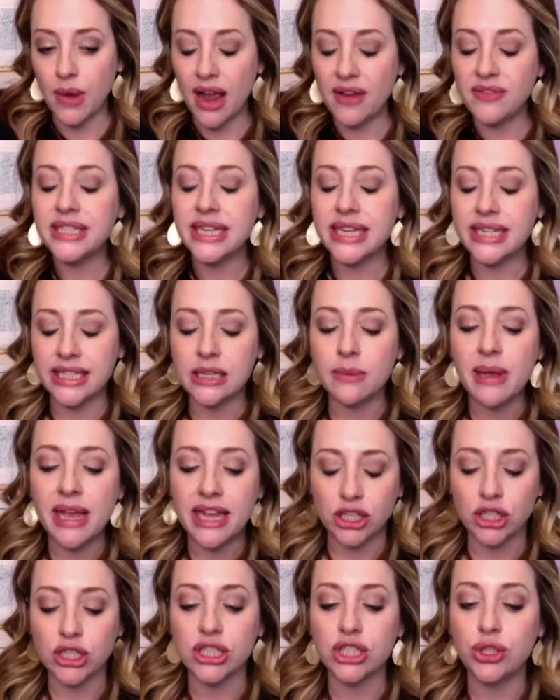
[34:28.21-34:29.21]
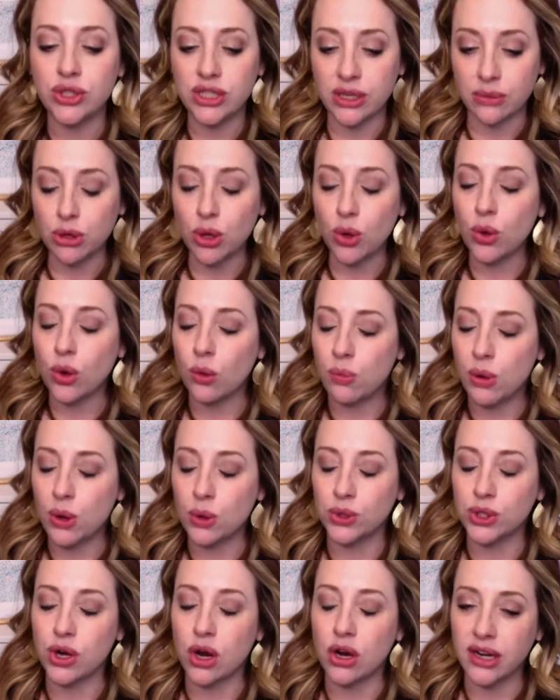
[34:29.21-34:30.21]
I've seen some agencies, some local
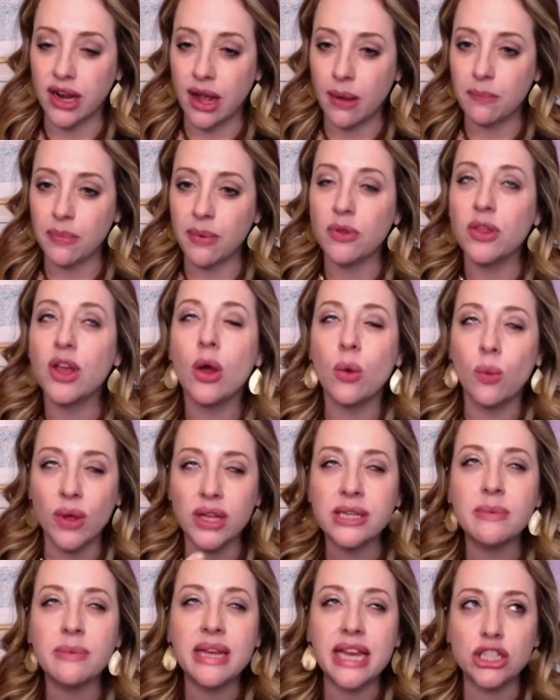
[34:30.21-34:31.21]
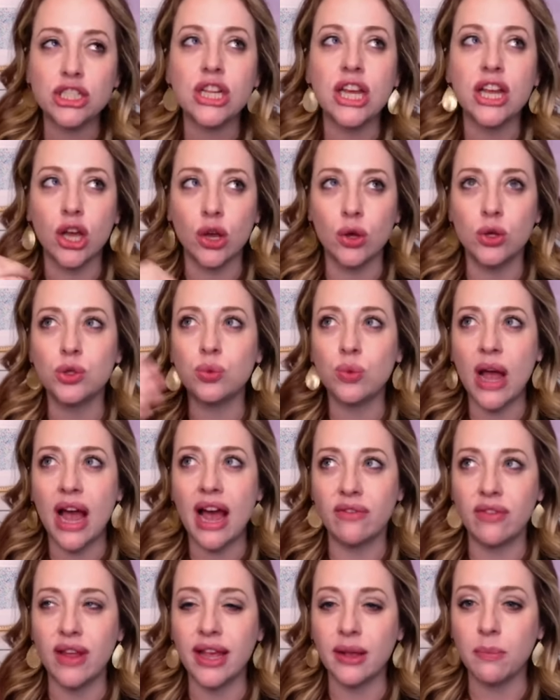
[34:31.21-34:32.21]
postcard companies, some of the agents I coach
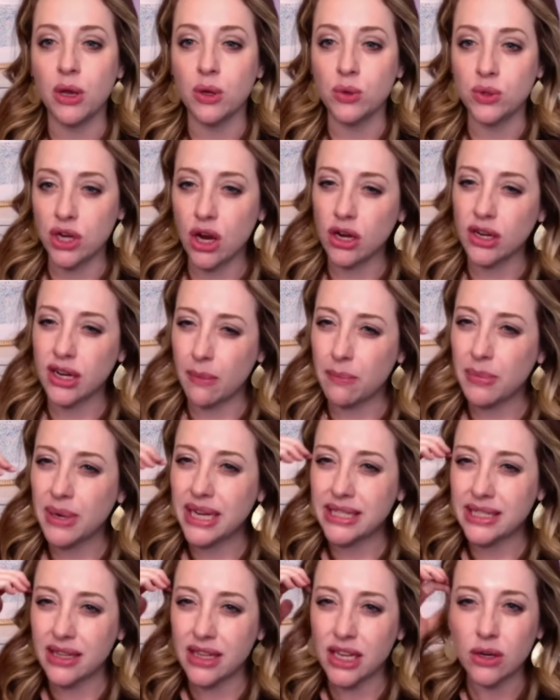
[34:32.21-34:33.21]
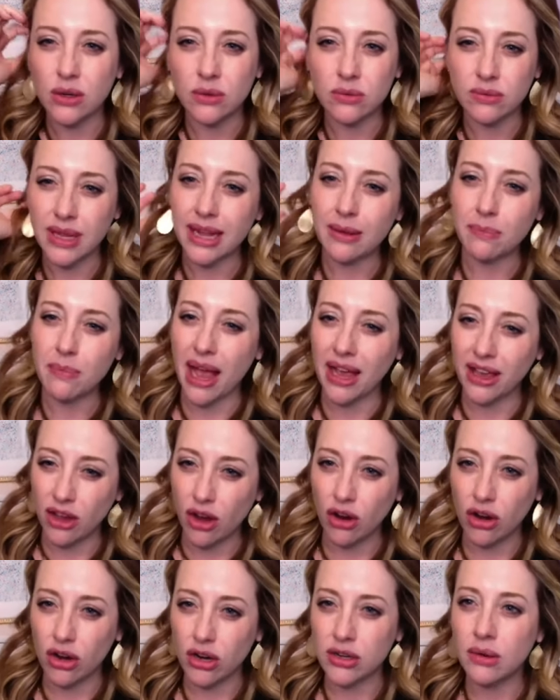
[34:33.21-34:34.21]
have like postcard companies in their like
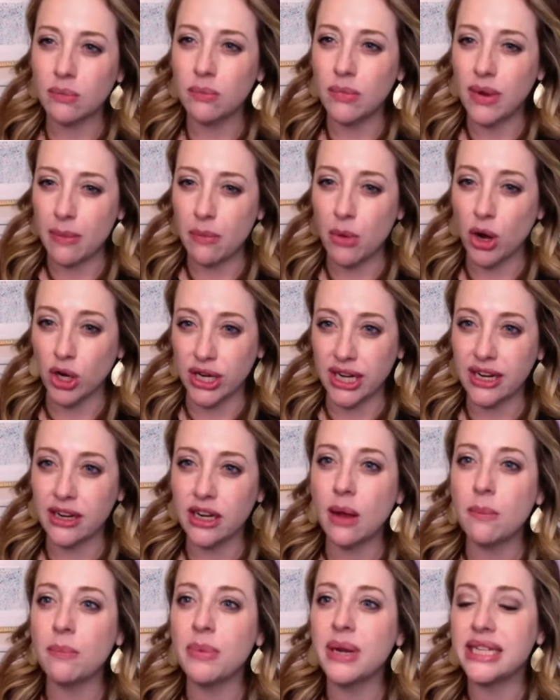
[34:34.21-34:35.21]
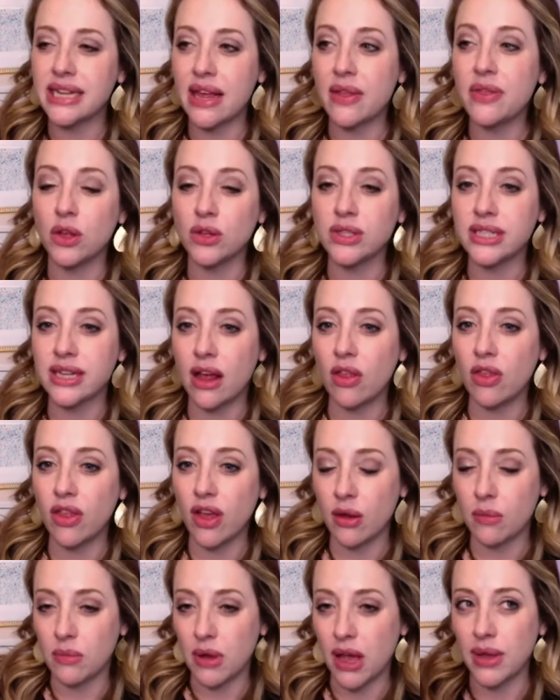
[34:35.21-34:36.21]
backyard marketing companies and they'll sell
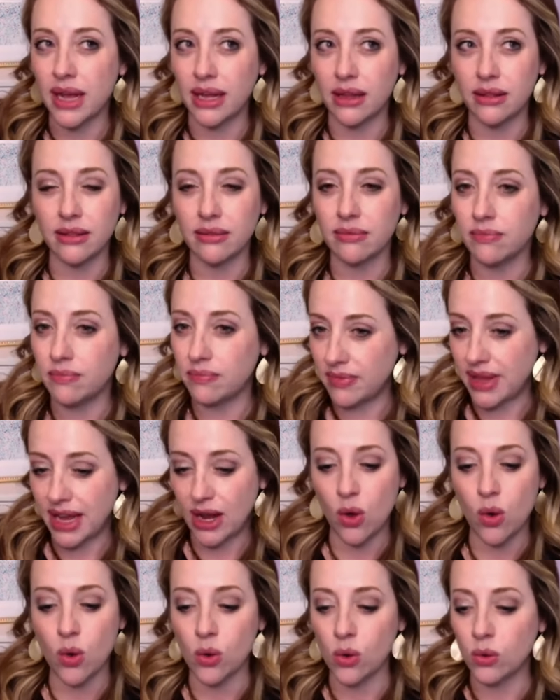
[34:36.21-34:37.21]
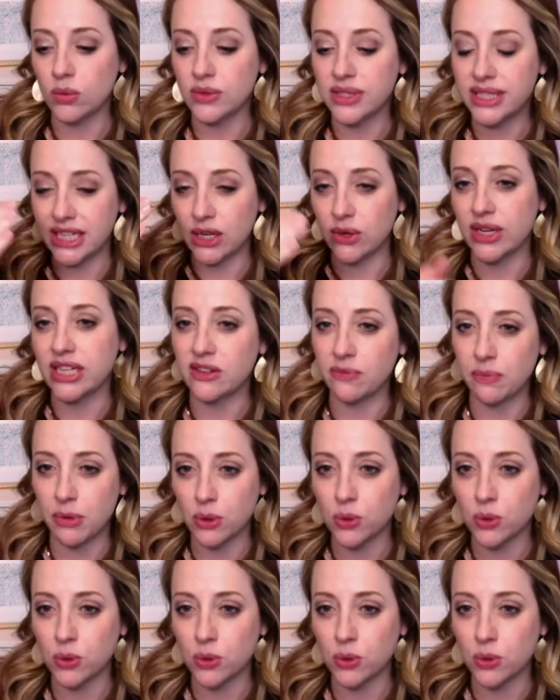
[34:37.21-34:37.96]
them like a like a whole series of